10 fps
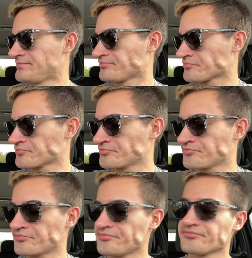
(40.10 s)

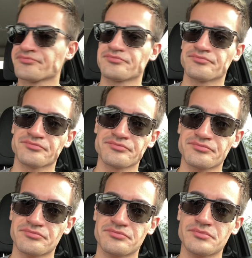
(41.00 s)

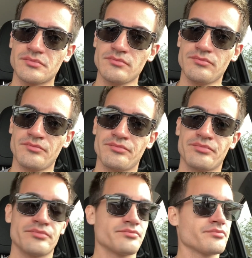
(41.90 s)

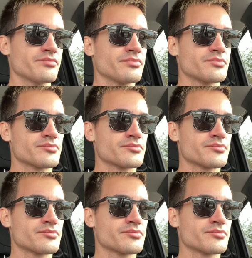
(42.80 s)
Nothing is said.